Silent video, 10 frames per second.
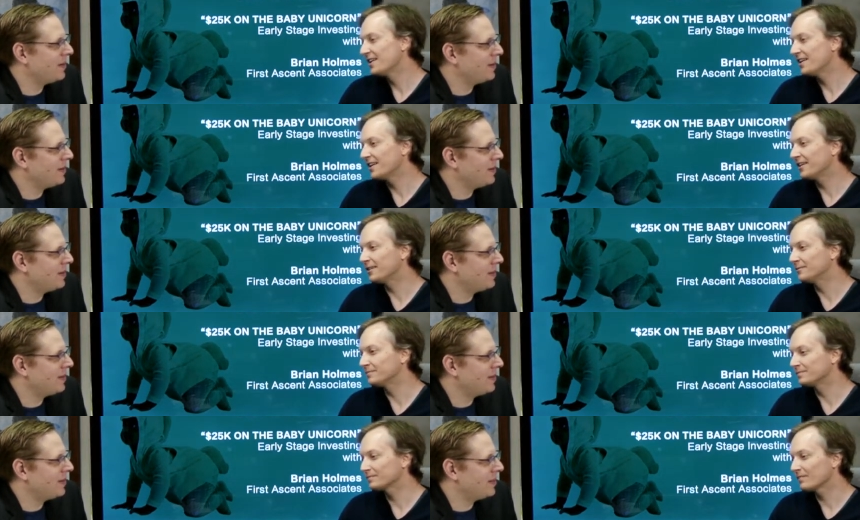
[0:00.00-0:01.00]

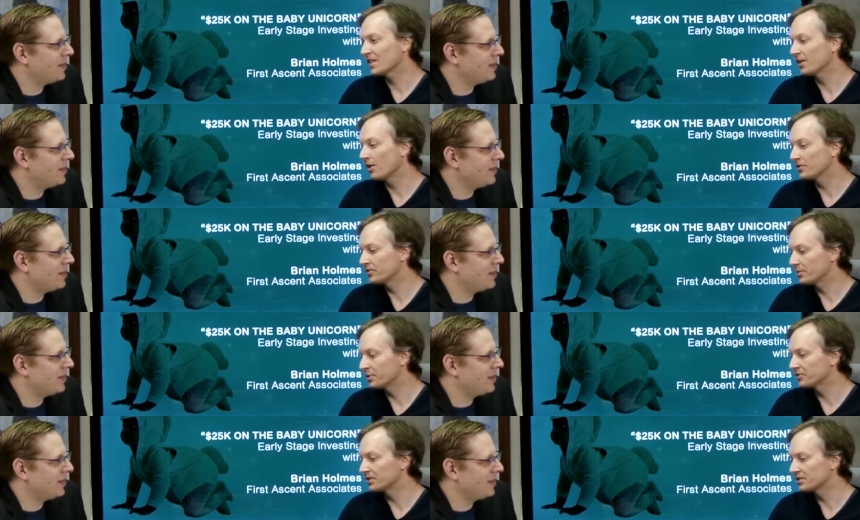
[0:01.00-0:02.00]
Speaker 1: um, then obviously the
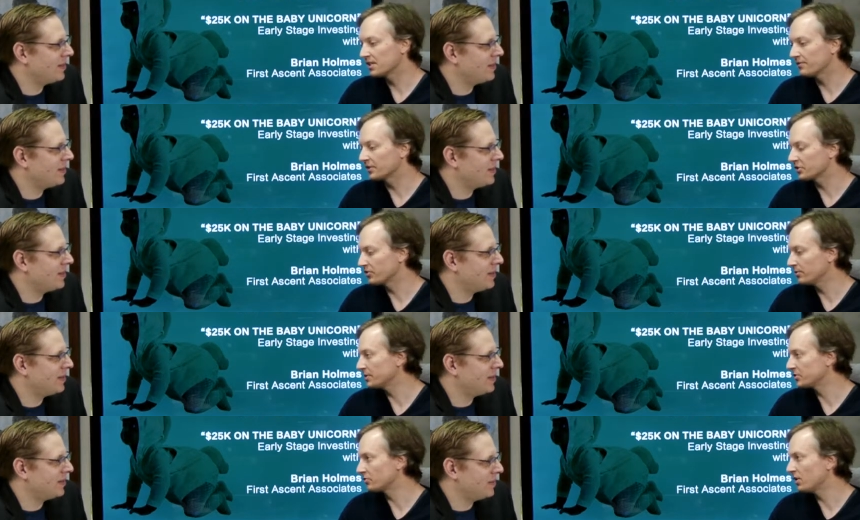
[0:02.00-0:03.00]
person needs to have an
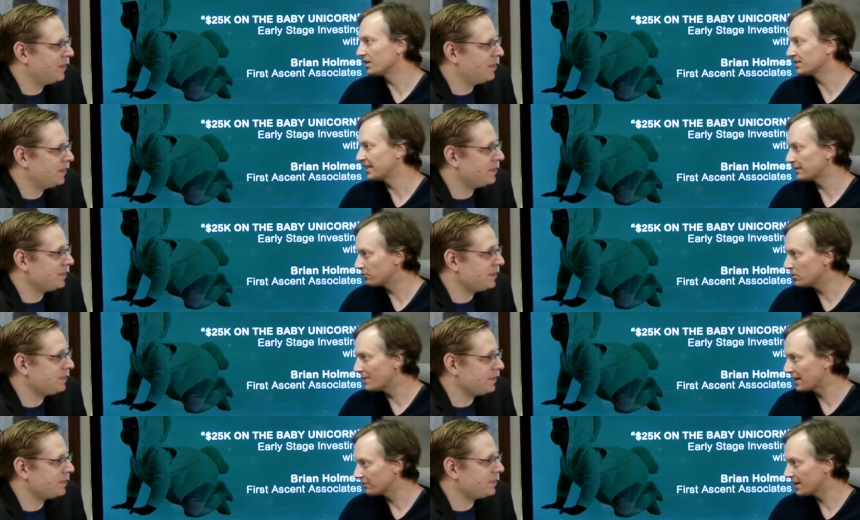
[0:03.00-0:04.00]
extremely strong technical
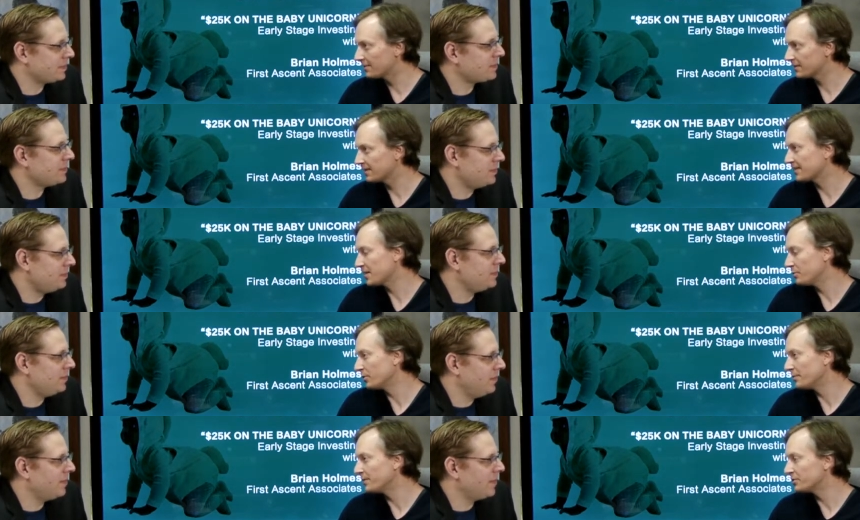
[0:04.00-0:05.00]
background, and at that
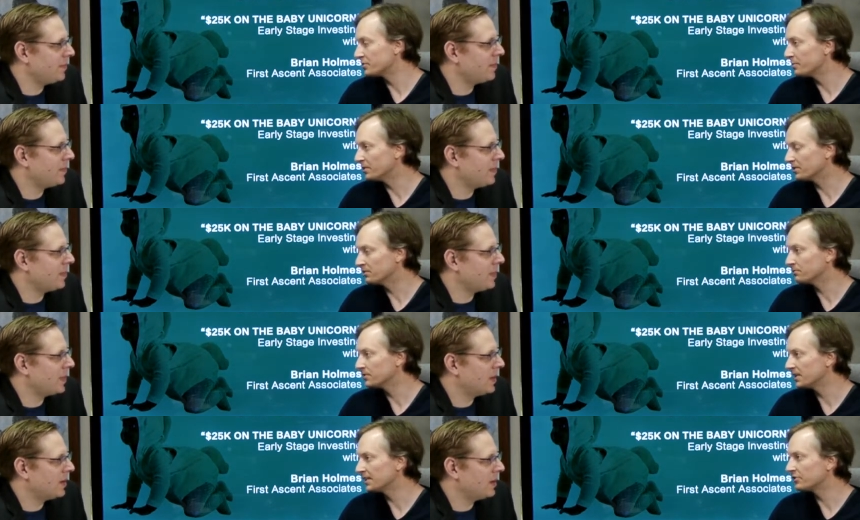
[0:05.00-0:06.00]
point, maybe just built a
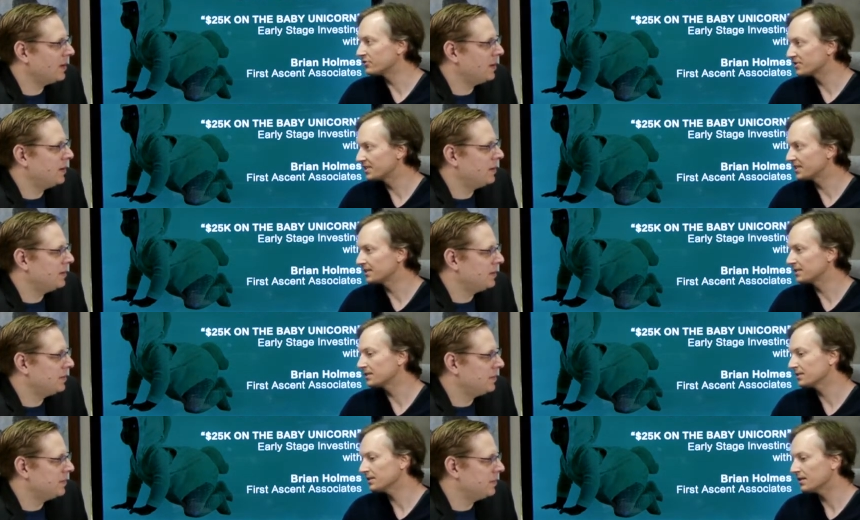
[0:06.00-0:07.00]
really interesting
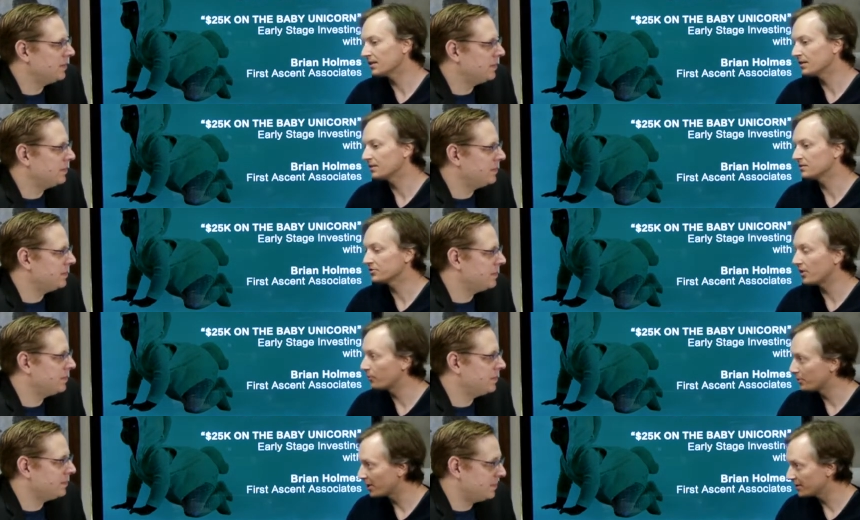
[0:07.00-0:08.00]
uh,
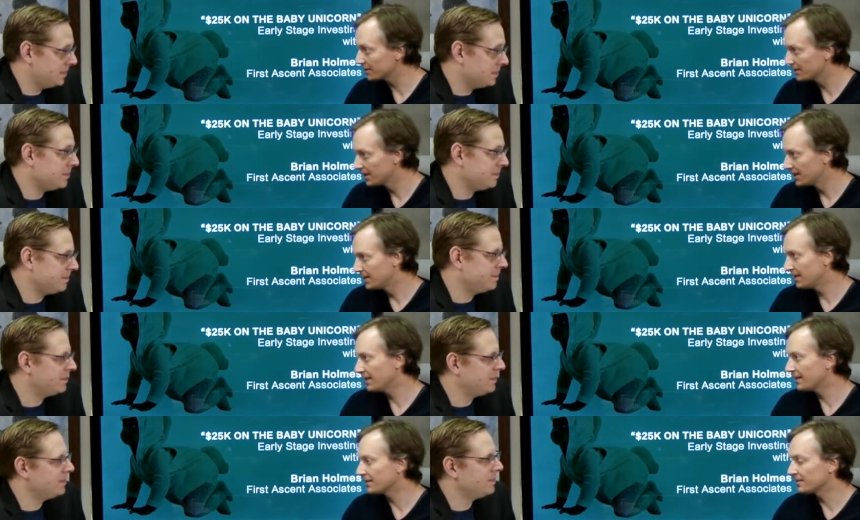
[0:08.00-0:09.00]
software product, mm-hmm.
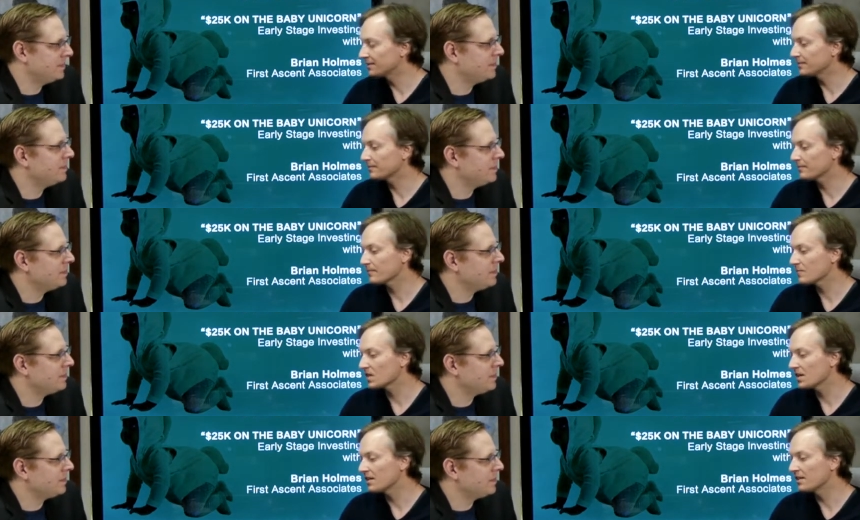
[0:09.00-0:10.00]
and
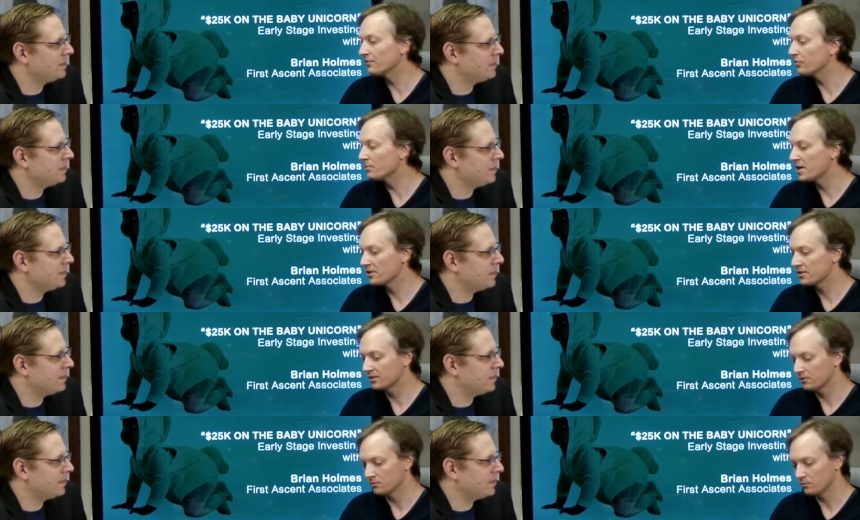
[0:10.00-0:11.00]
and then from there,
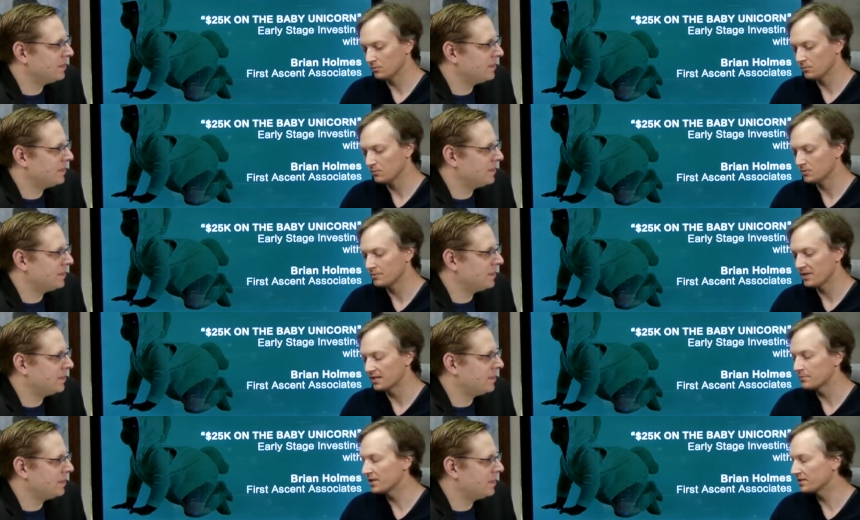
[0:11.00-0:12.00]
you know,
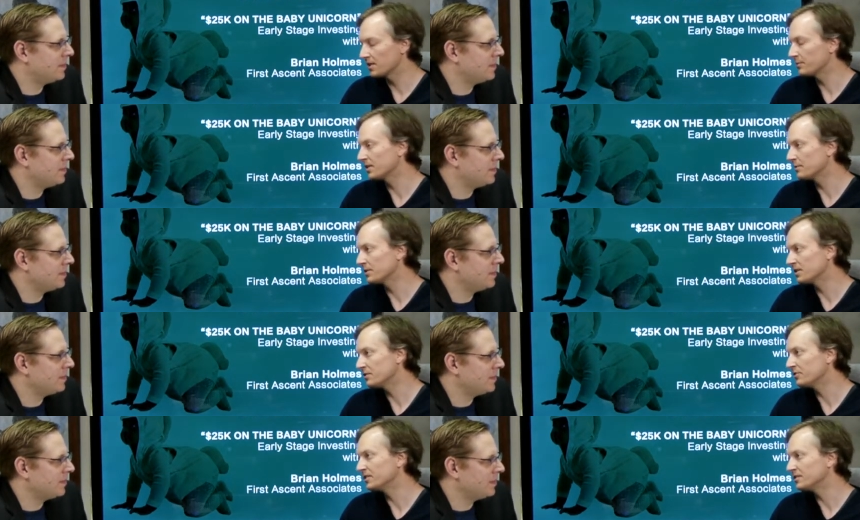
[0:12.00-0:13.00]
depending upon the type of company,
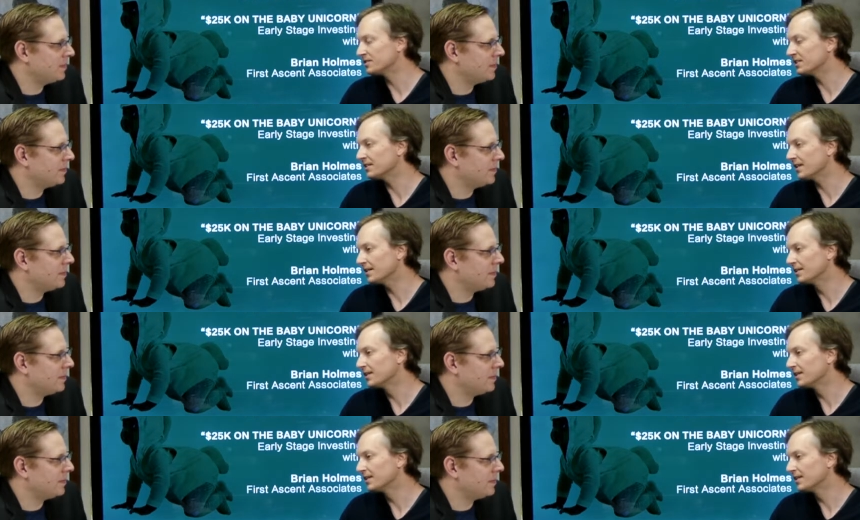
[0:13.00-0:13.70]
you need to see that